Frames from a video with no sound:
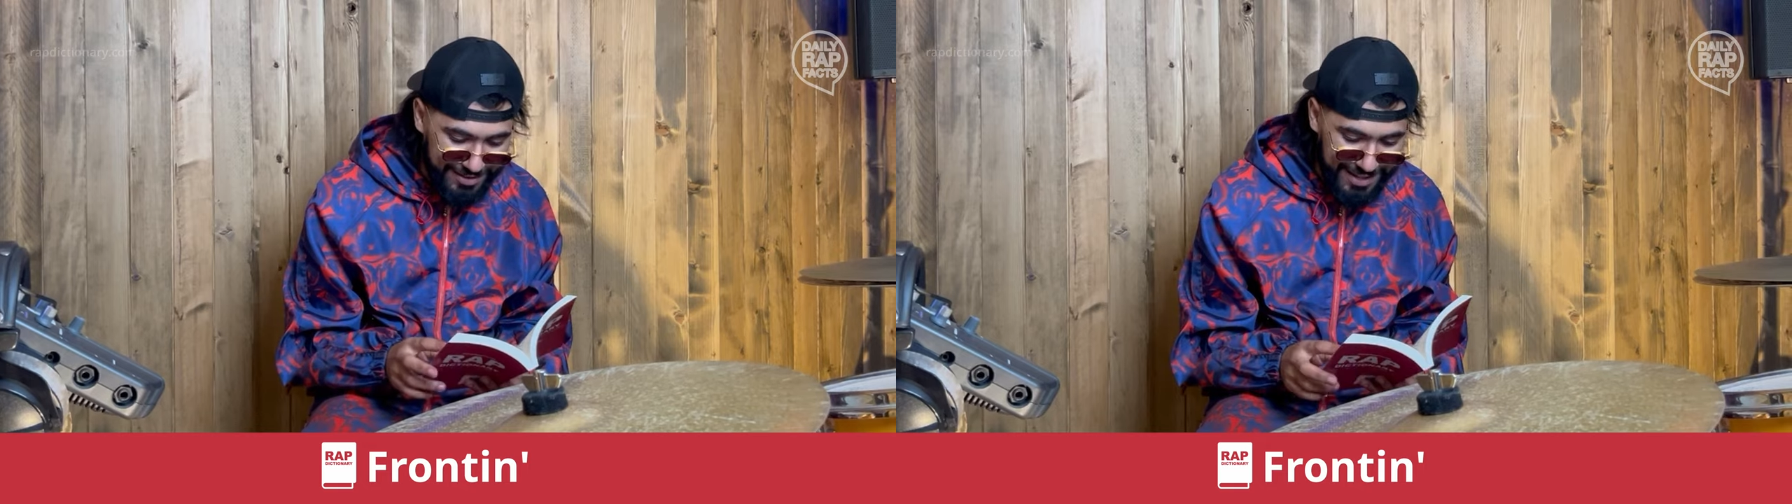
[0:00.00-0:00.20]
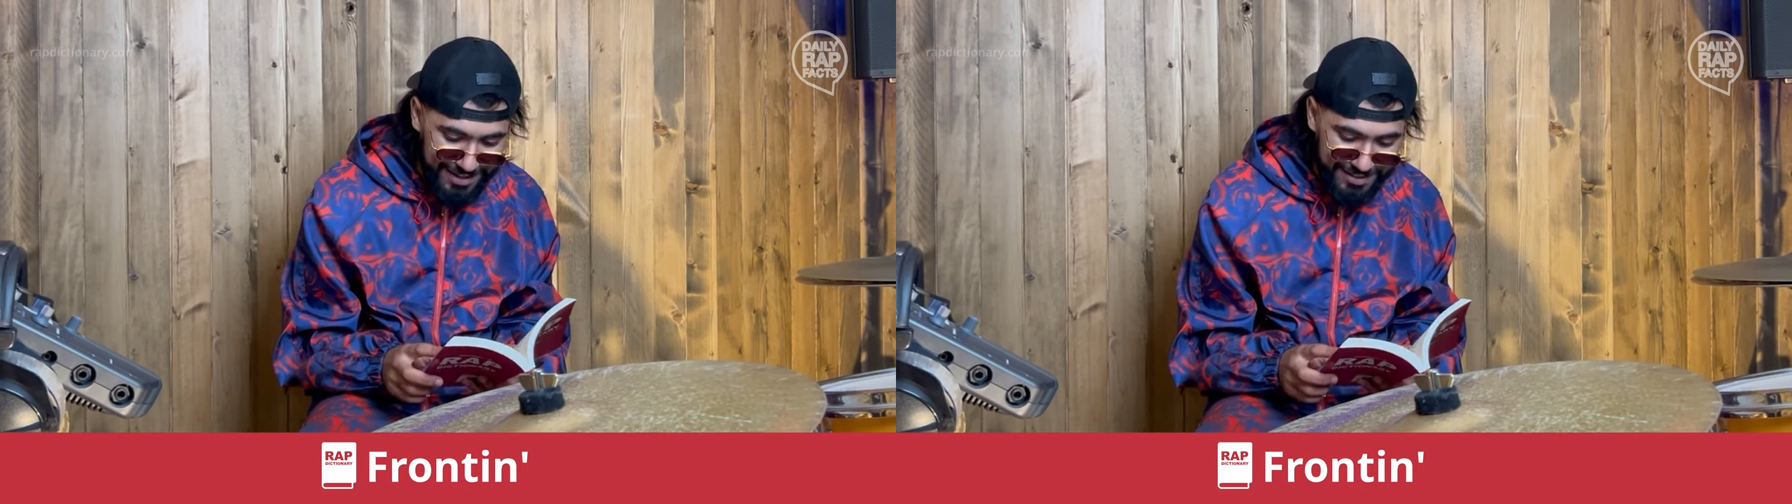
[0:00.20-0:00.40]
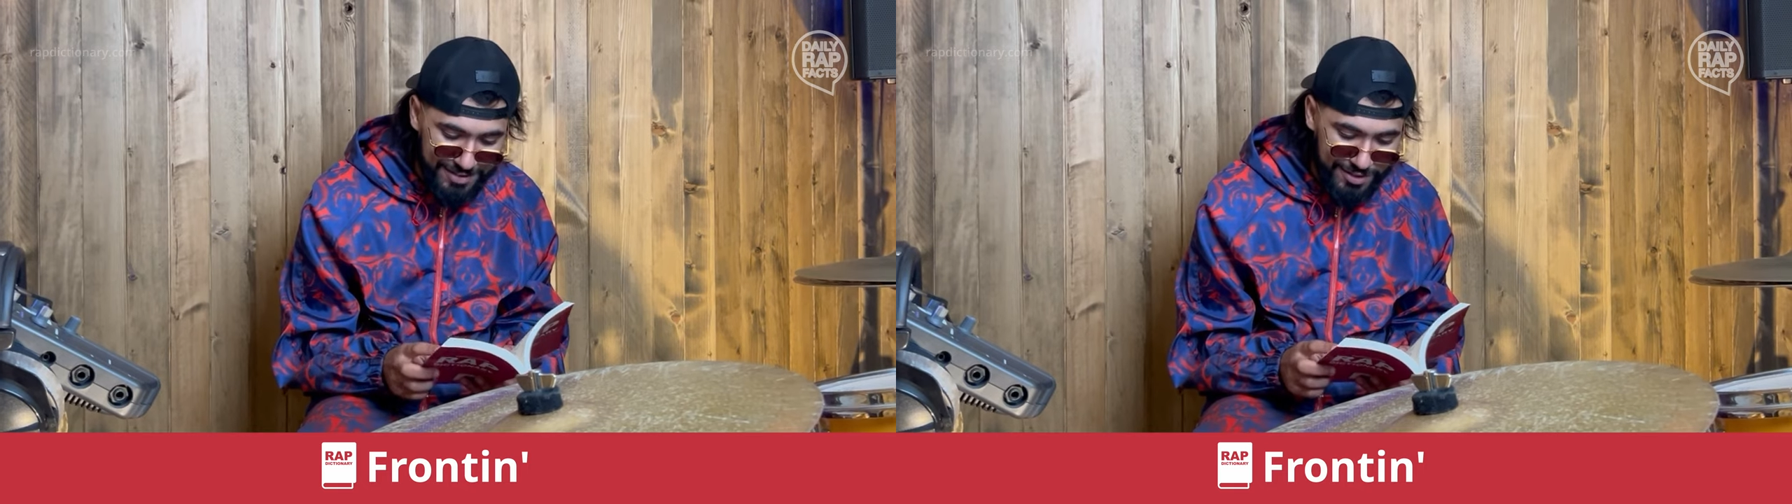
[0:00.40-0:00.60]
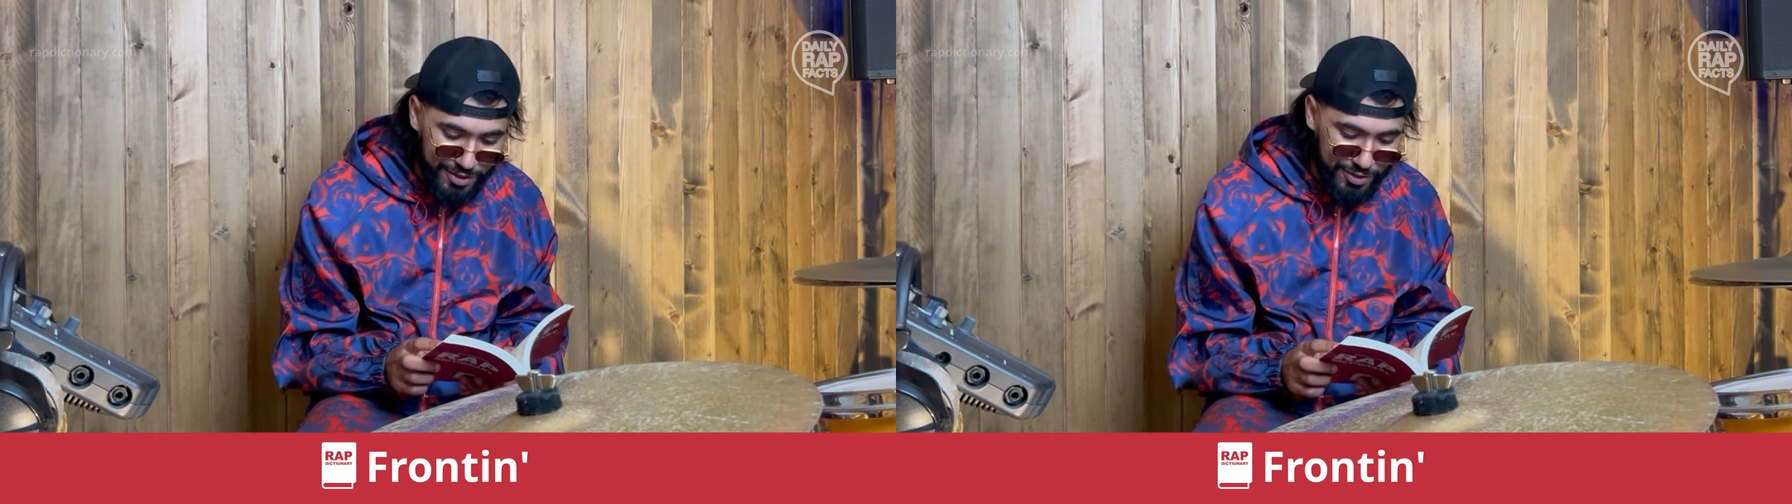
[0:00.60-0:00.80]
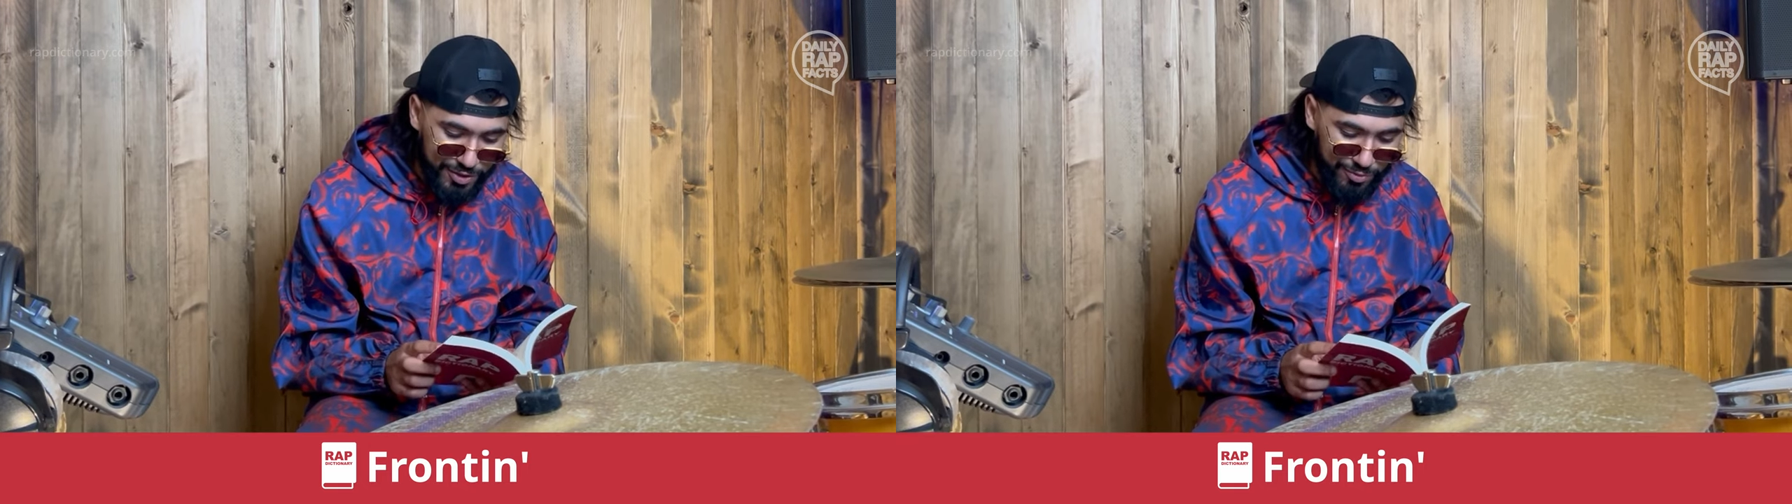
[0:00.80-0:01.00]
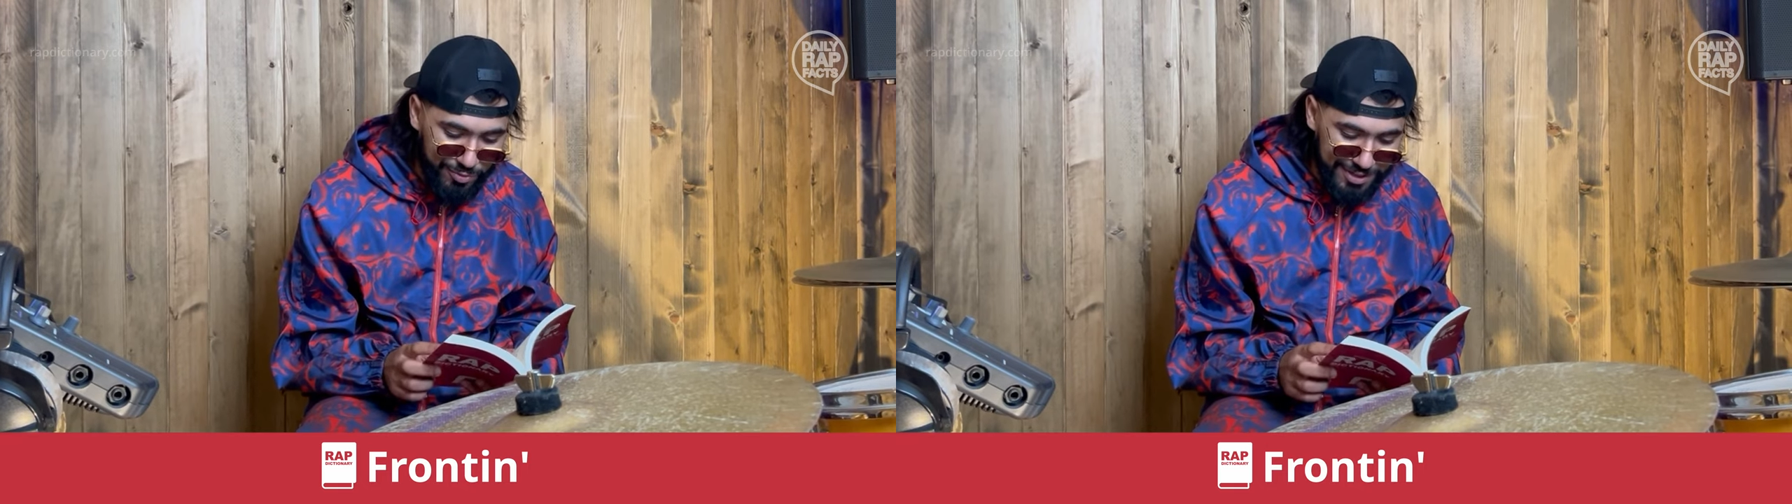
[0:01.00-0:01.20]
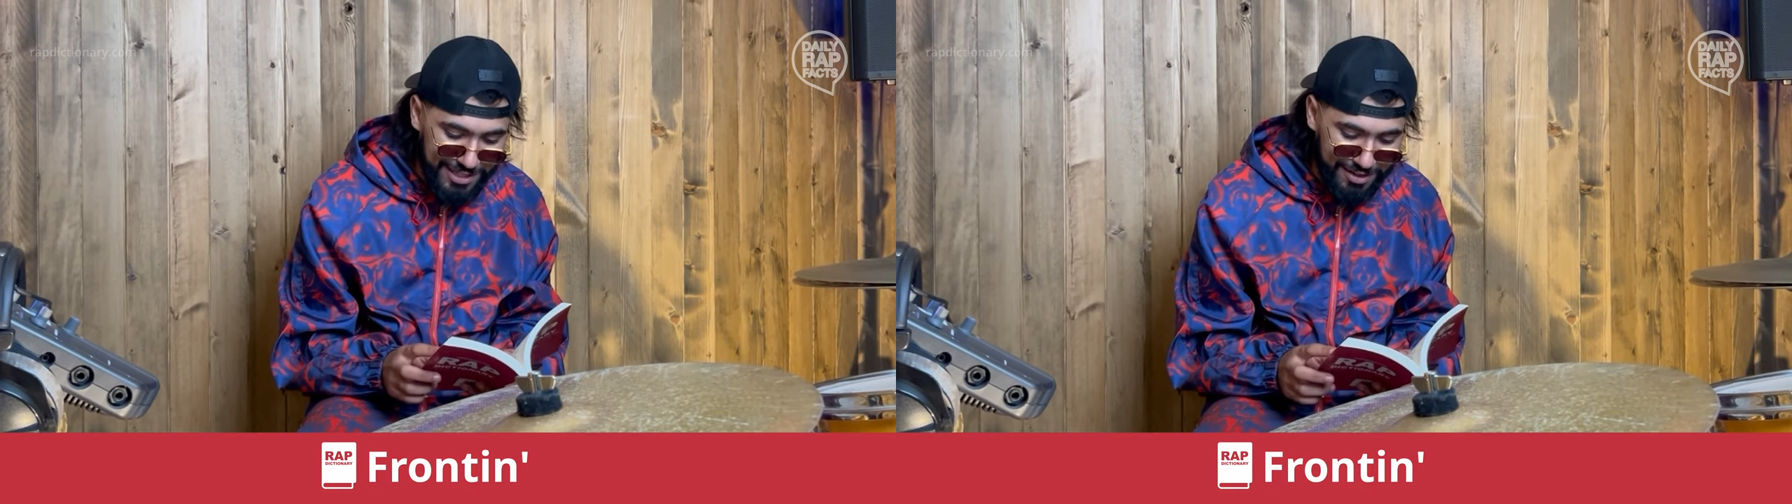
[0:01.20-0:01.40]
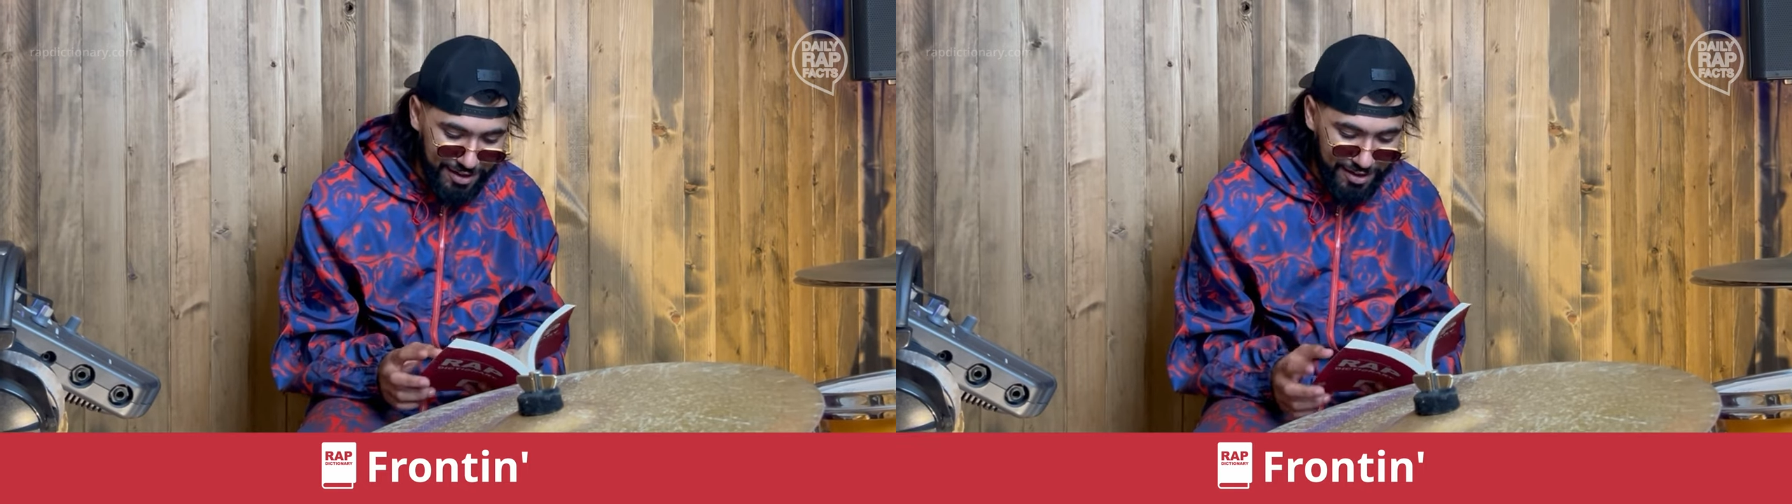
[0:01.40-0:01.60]
than you
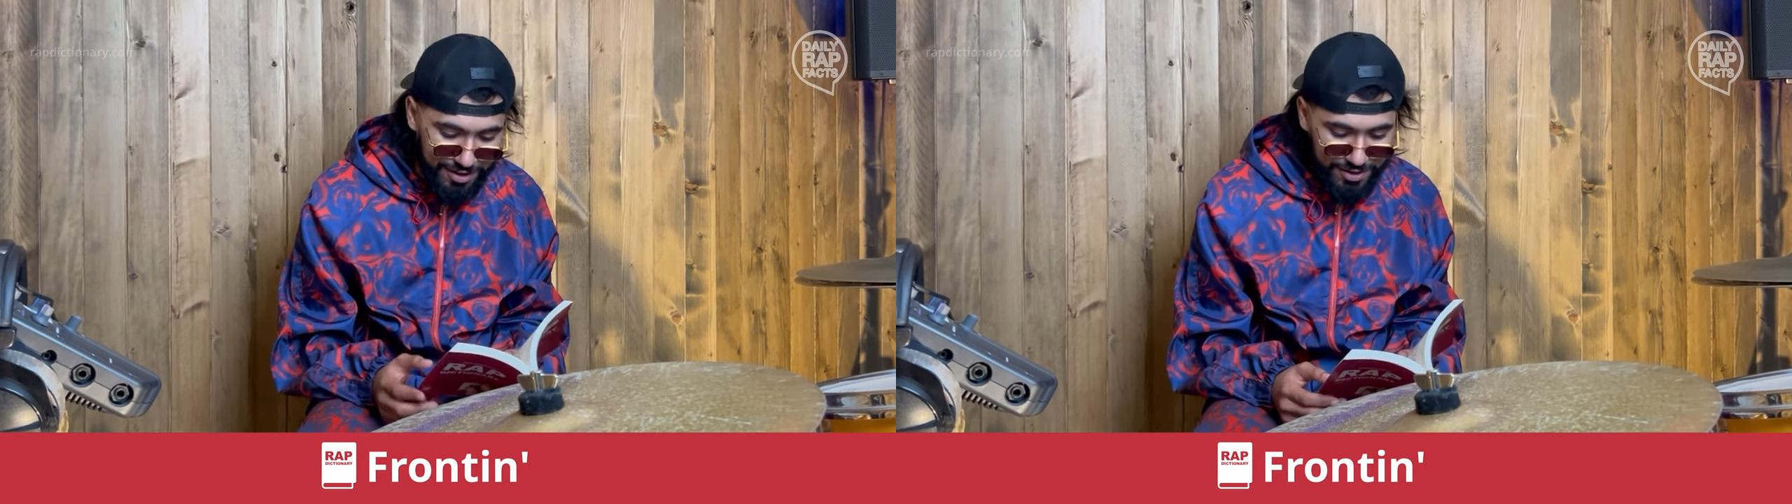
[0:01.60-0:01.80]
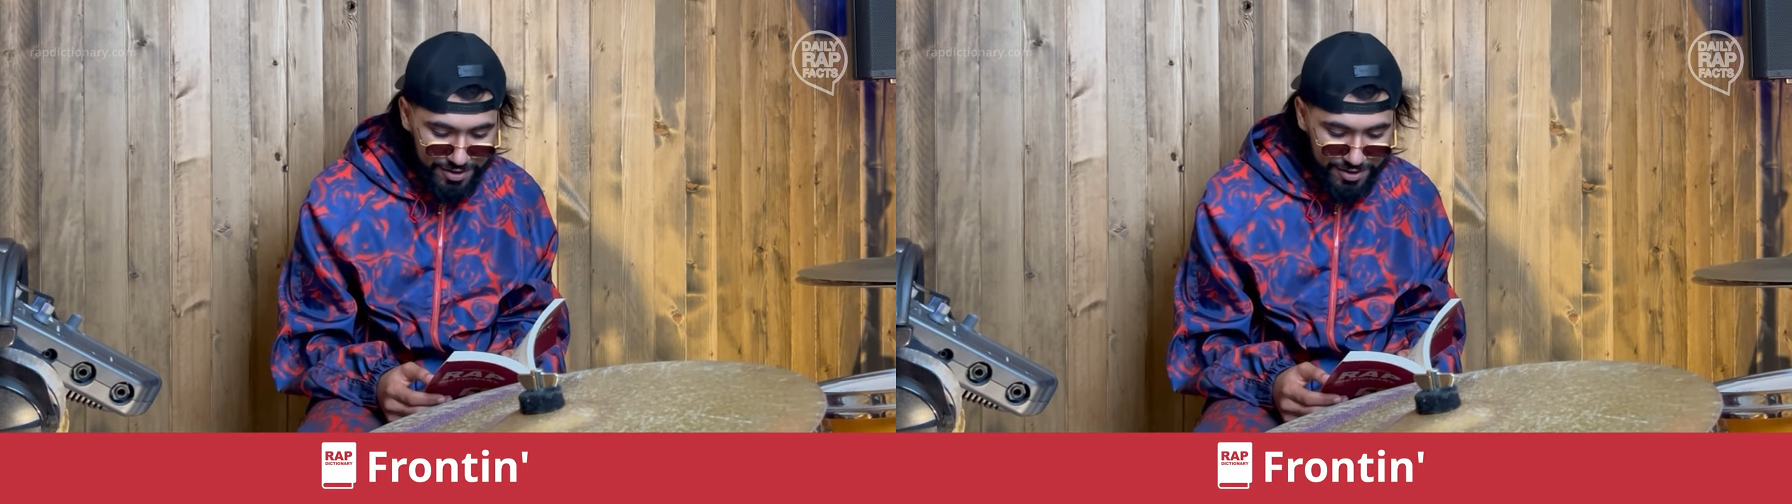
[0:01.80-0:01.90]
really are,